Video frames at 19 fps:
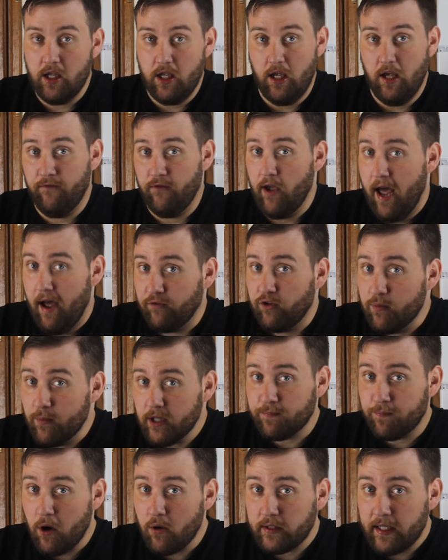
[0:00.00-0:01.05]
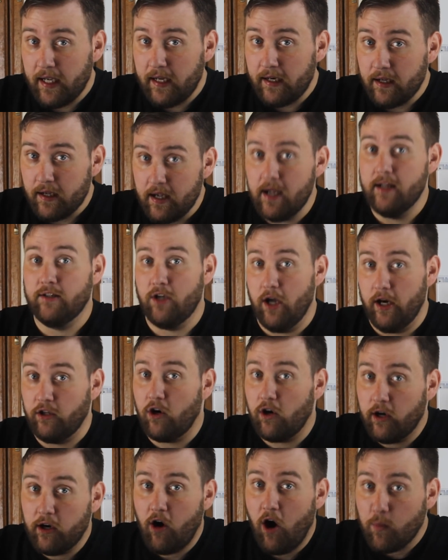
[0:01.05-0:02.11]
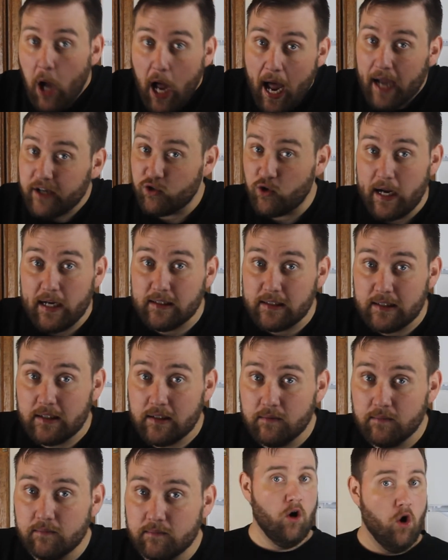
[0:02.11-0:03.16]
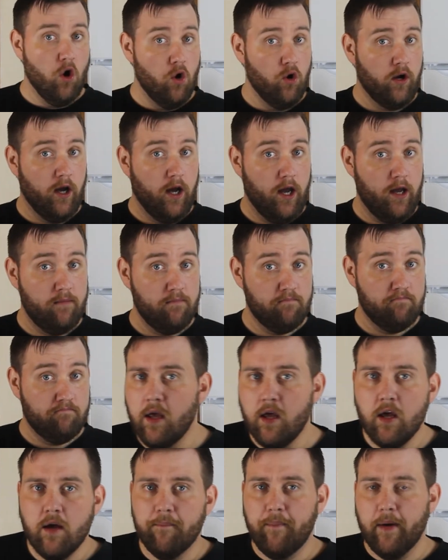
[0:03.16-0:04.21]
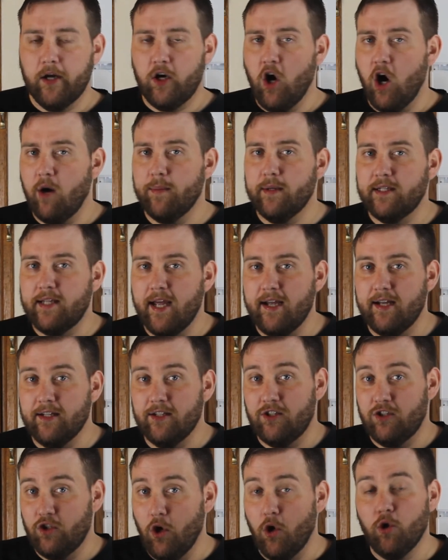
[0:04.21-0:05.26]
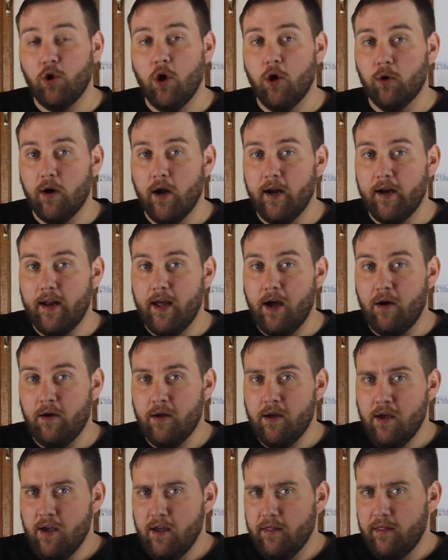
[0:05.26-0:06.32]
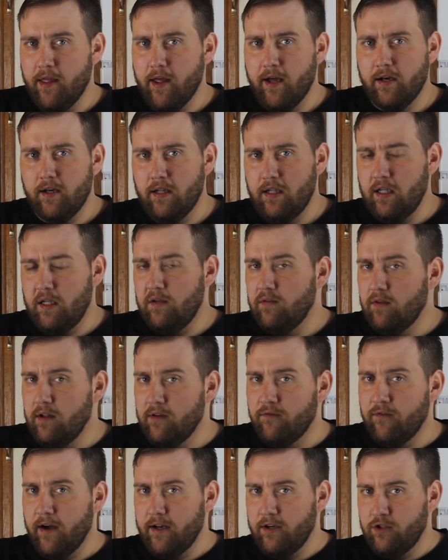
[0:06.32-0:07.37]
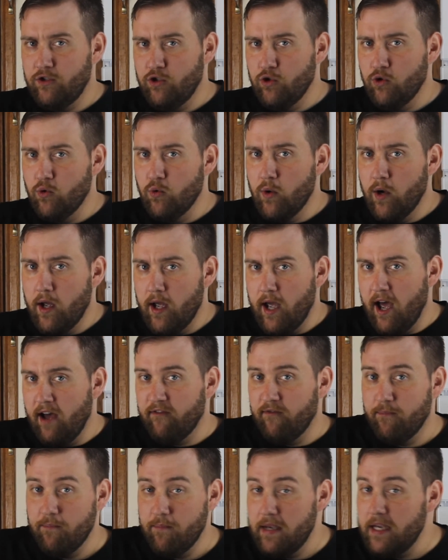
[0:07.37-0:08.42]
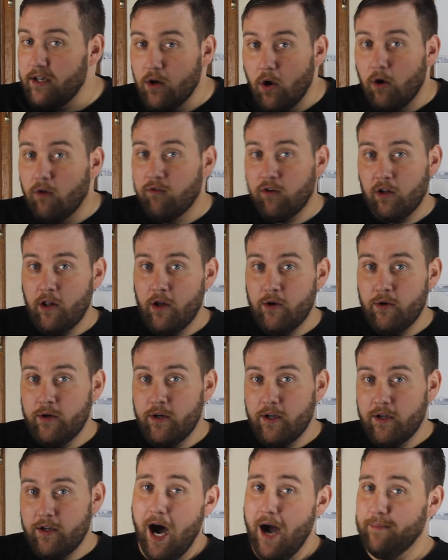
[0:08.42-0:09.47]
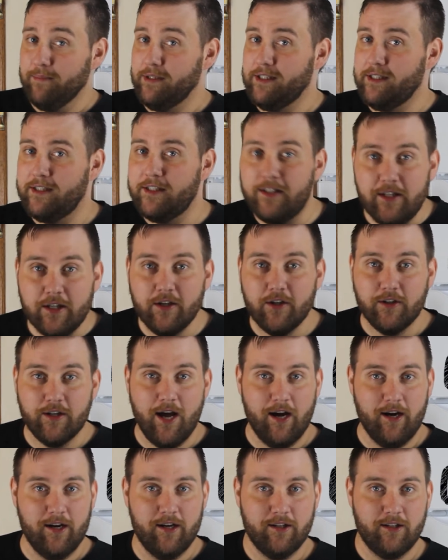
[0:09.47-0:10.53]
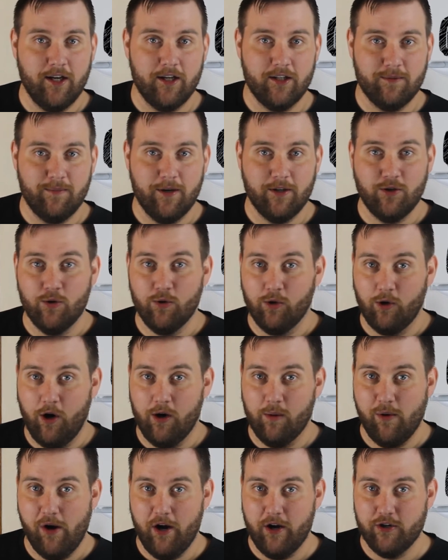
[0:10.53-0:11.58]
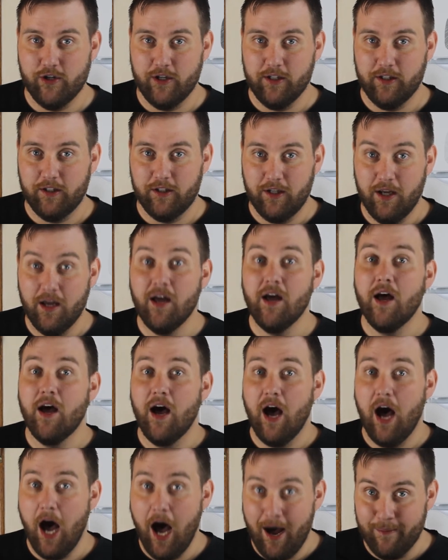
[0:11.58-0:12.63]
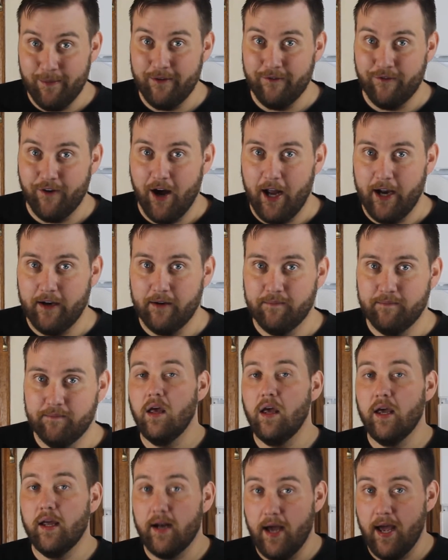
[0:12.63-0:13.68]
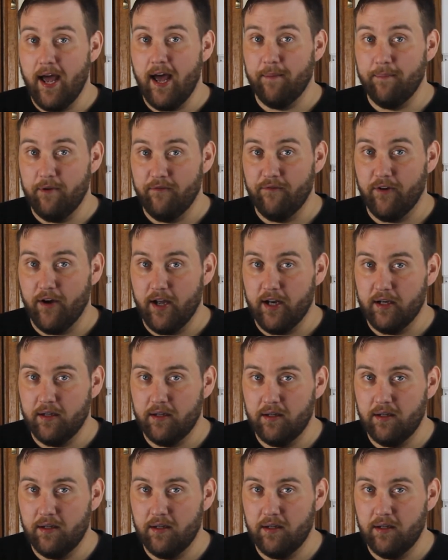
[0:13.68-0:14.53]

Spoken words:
if you have too much protein, it's going to turn to carbohydrates. Okay. My carb intake is so low right now that even if I do have meat overload, I'm still not going to touch my total carbohydrates. I'll be fine. And I have been fine.